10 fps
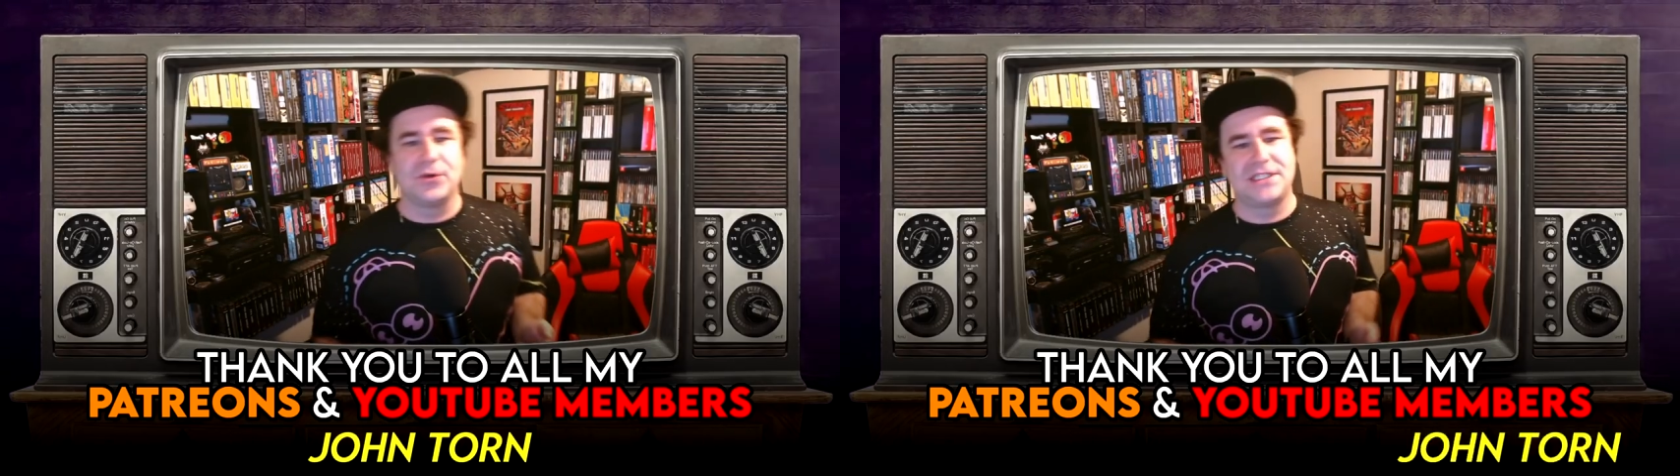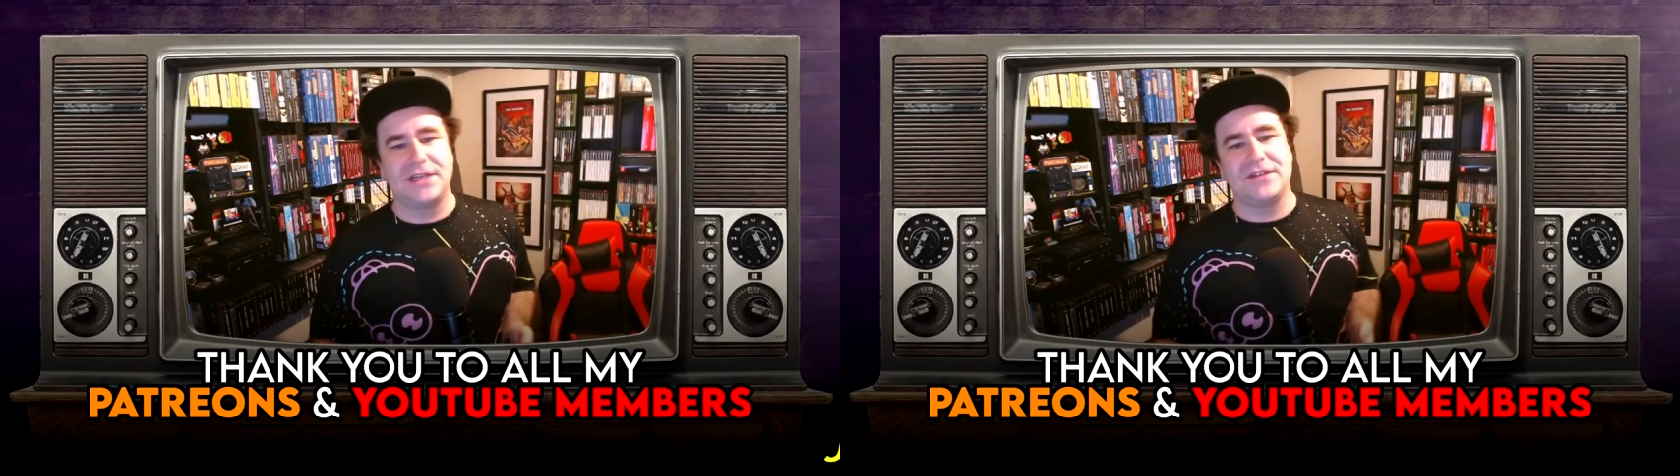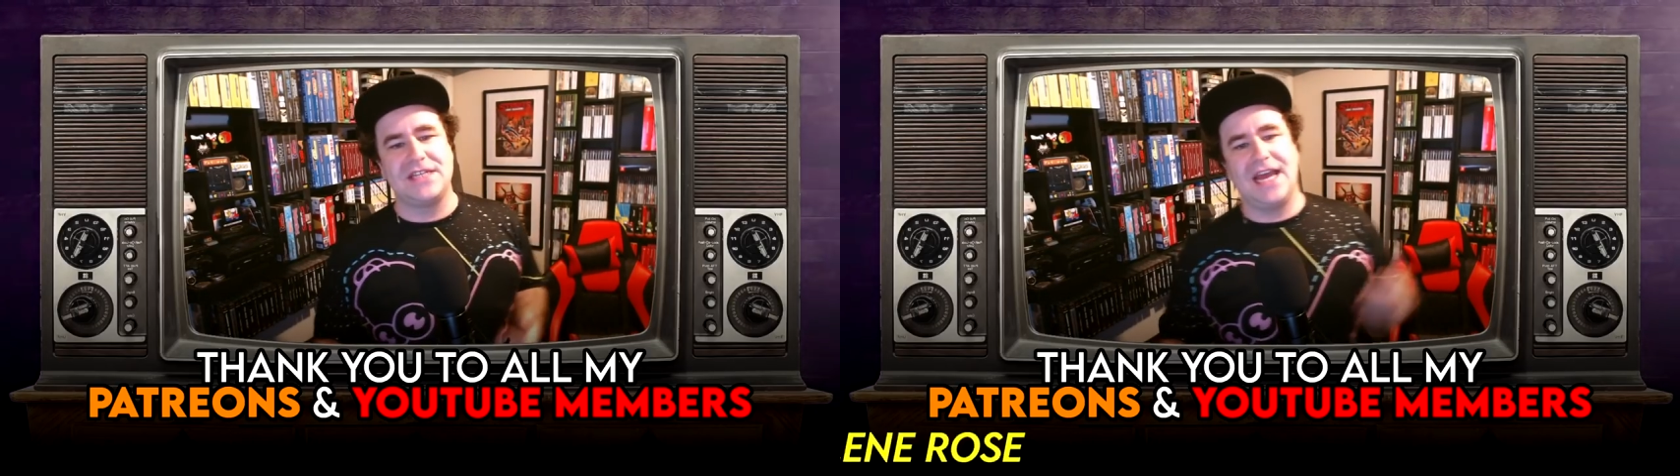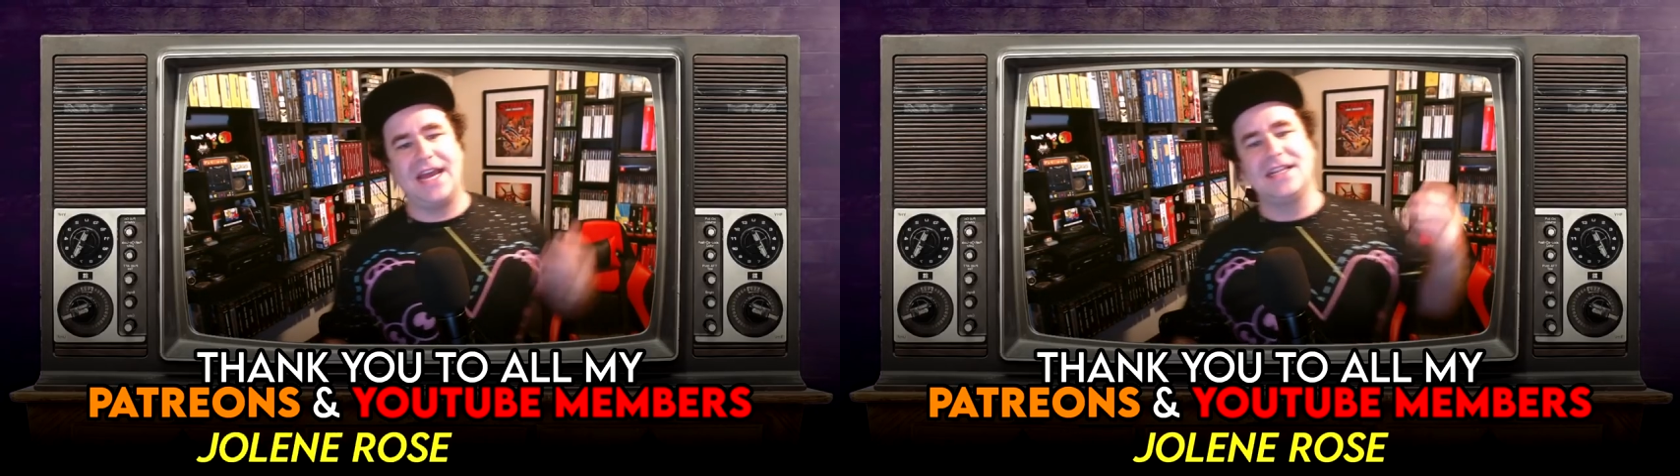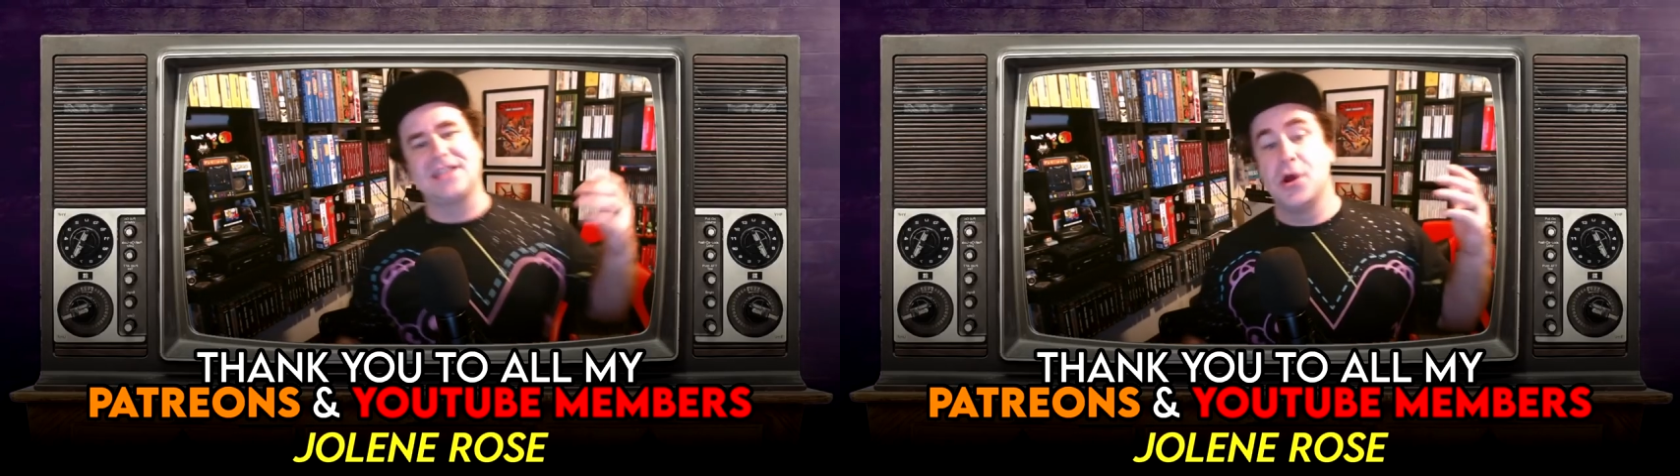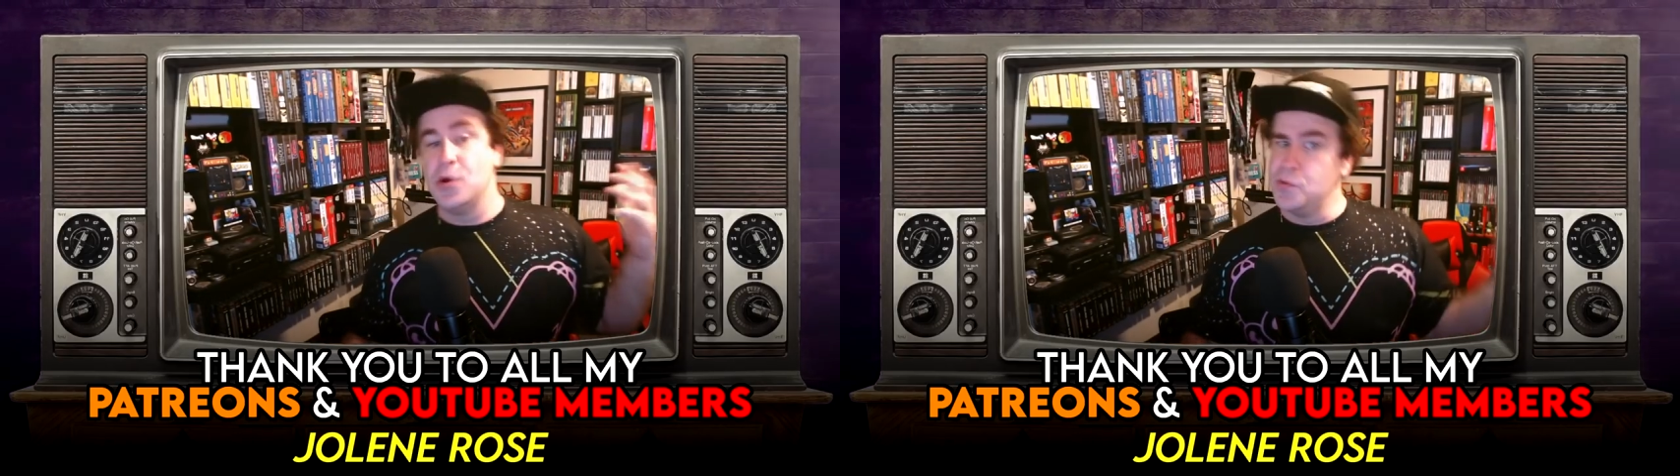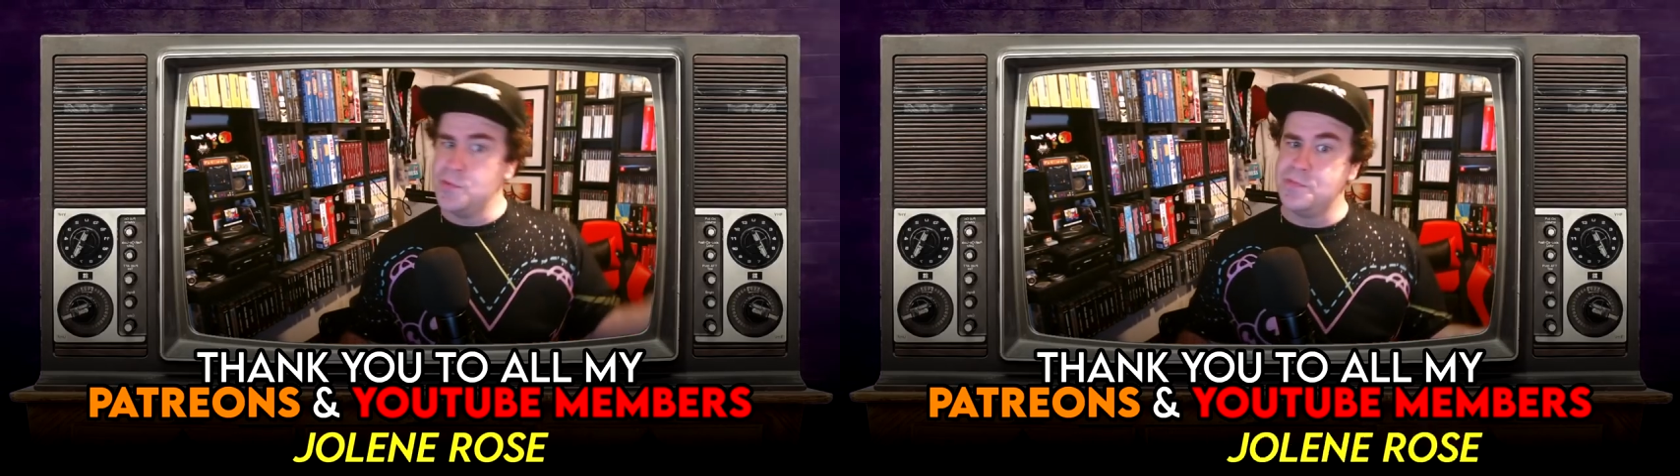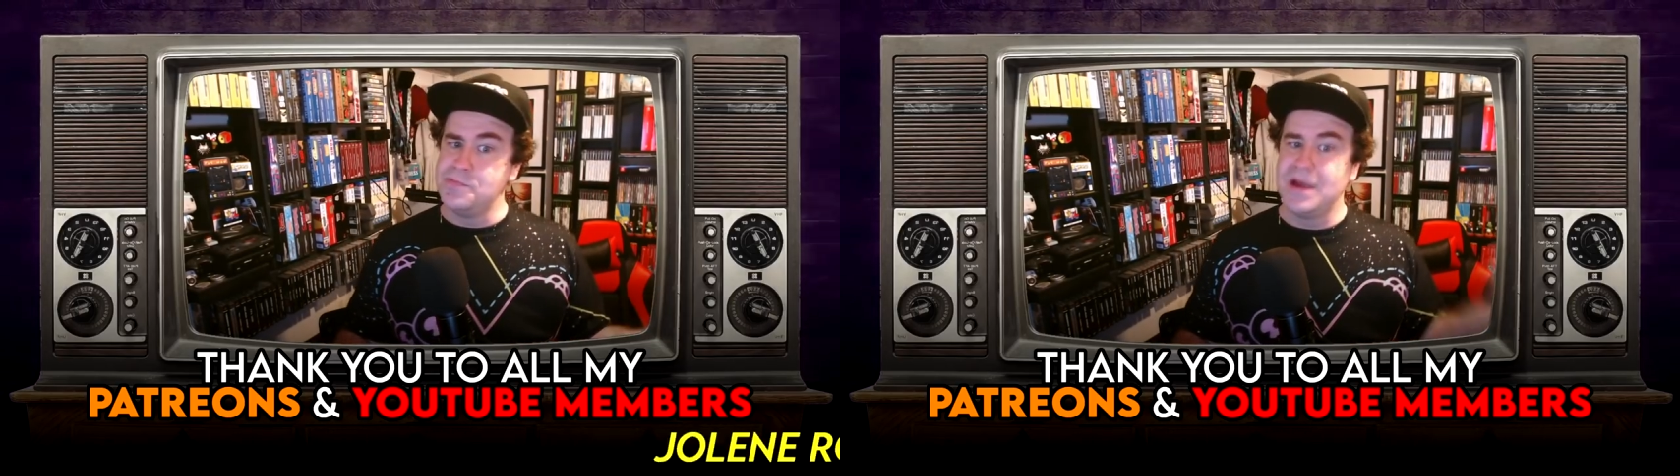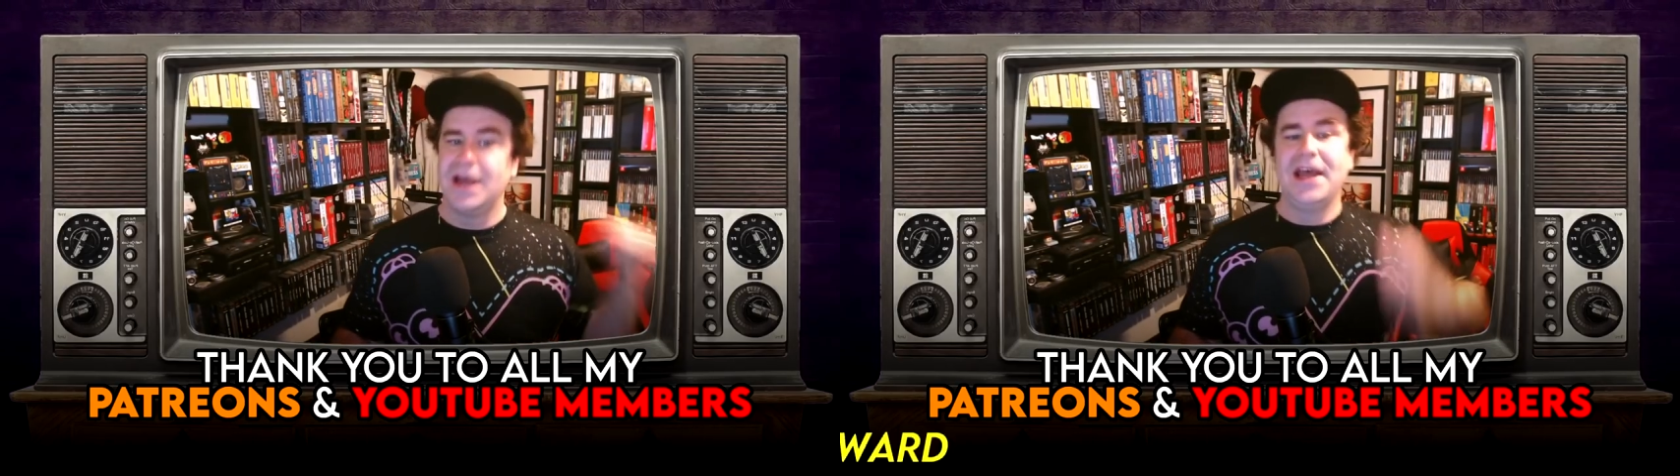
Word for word: seventy-eight, Hmm,